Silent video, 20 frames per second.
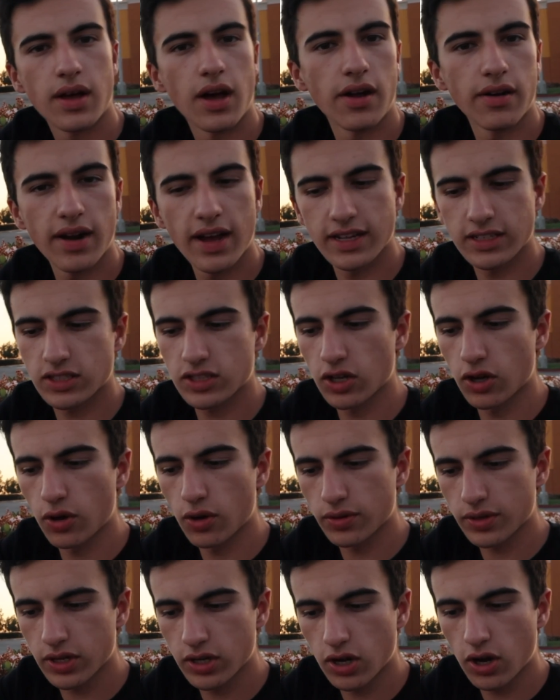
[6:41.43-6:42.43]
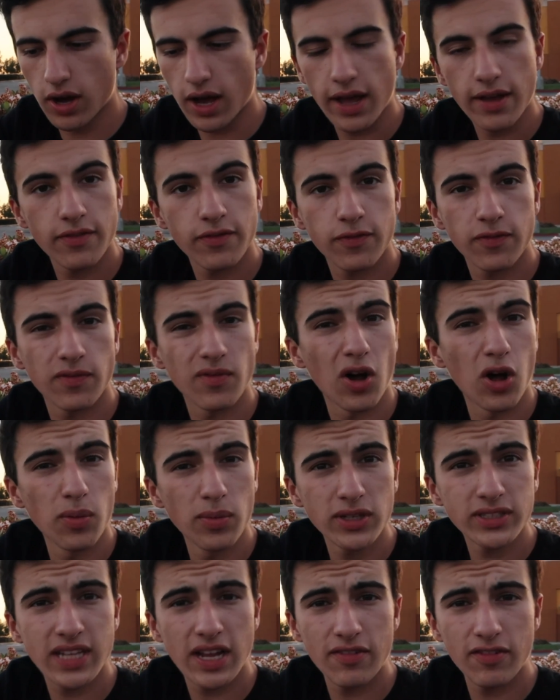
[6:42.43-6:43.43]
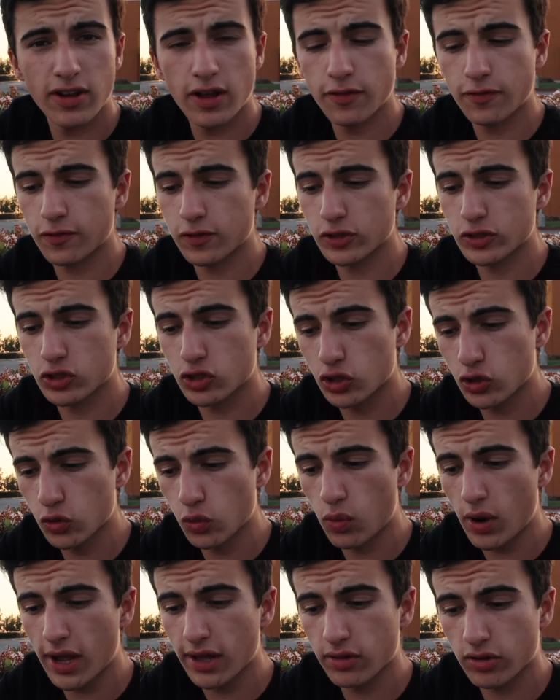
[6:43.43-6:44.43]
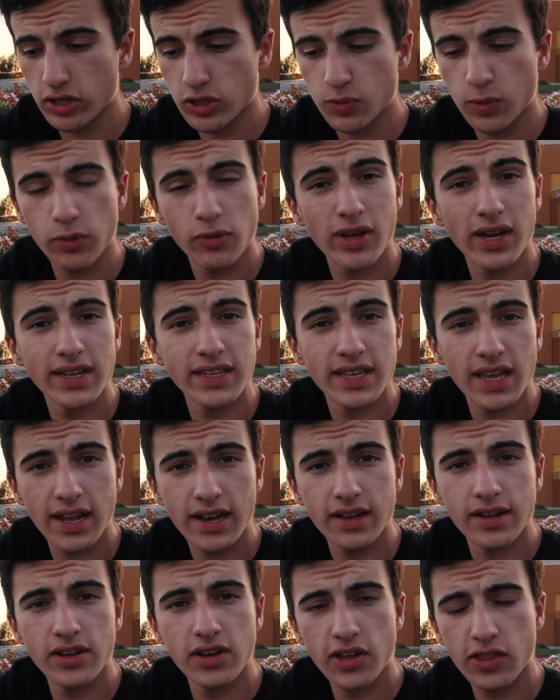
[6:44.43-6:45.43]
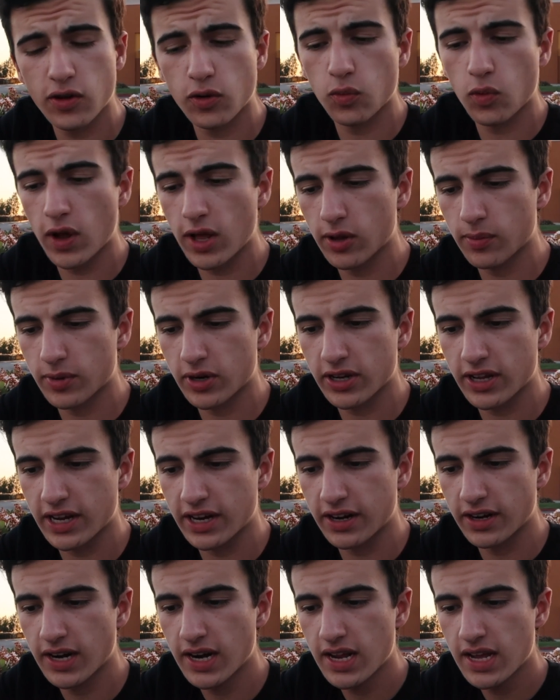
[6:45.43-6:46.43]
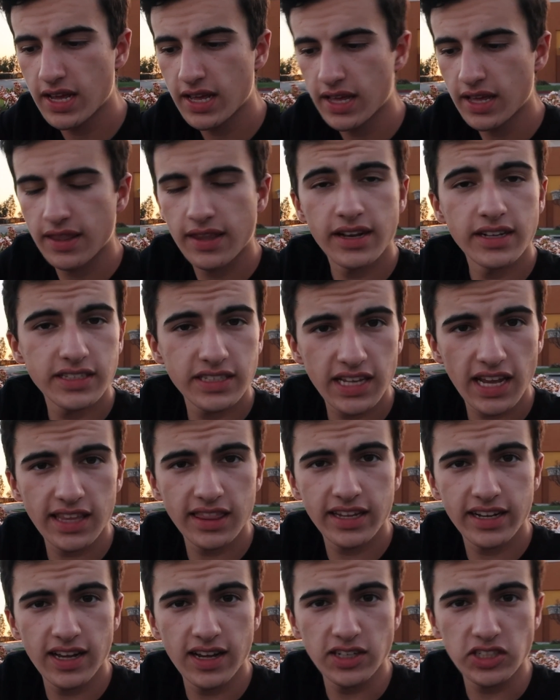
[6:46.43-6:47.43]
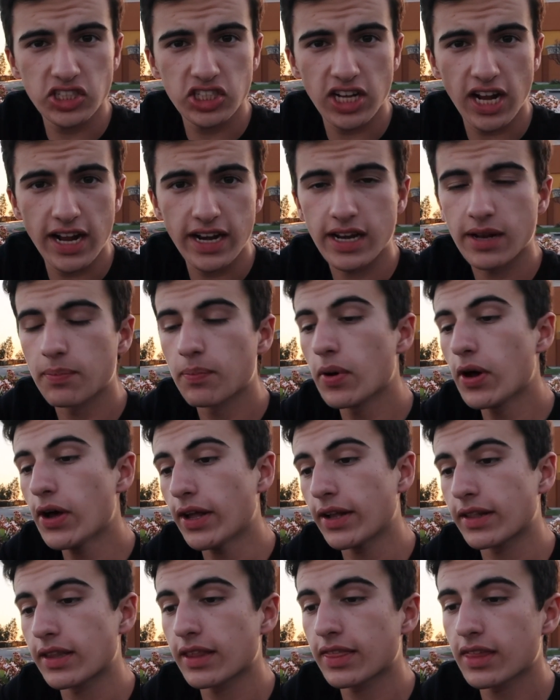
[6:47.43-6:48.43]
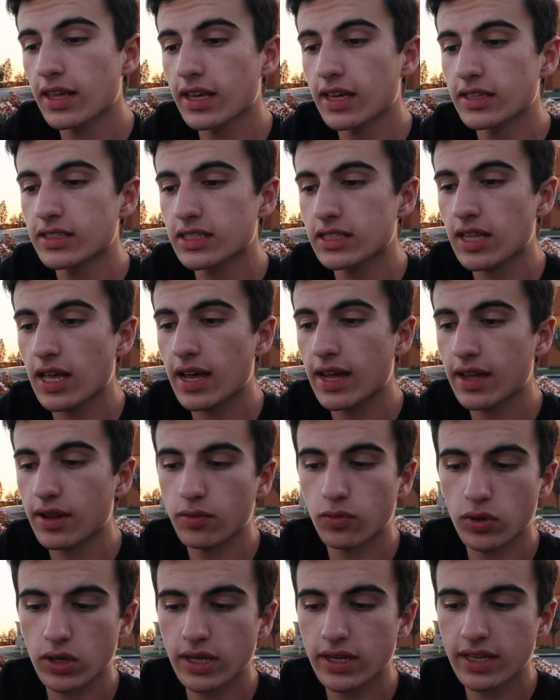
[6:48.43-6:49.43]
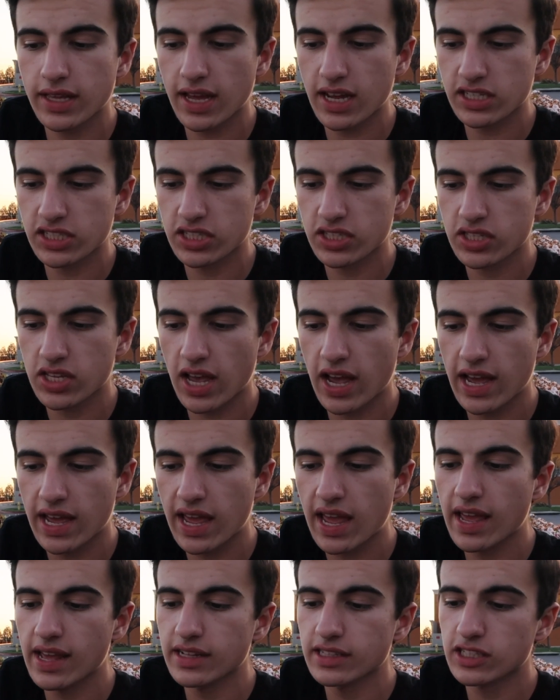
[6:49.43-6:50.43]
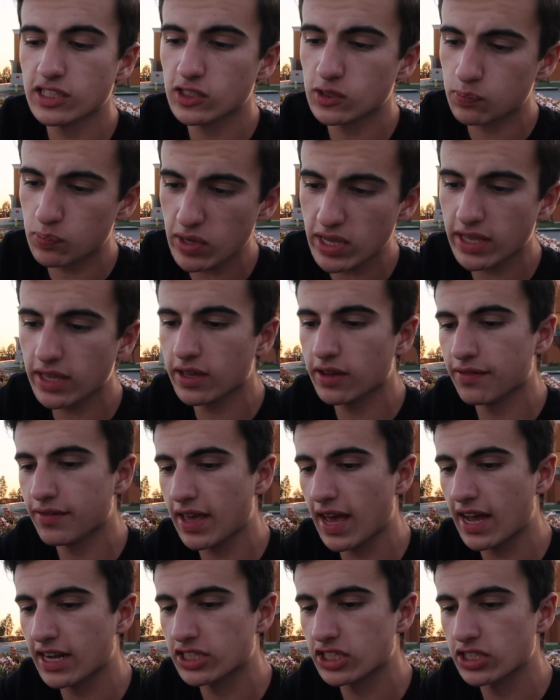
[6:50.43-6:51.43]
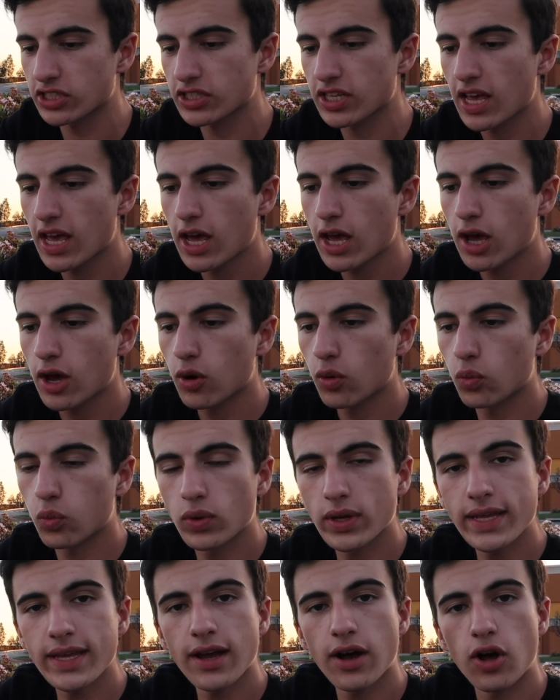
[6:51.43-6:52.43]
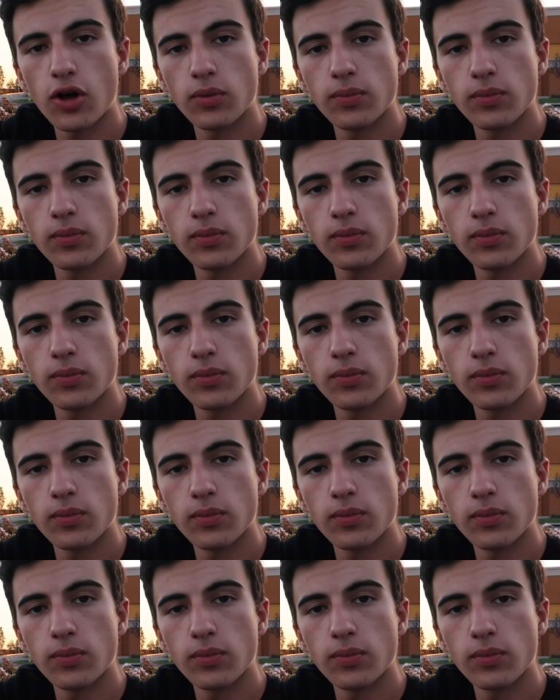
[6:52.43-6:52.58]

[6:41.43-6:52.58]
All right, so you know, I've almost have enough for 2 Wailords, but we got yet another Wailmer here that is sadly not shiny. But the thing is that we're gonna catch this guy, and speaking of catches, we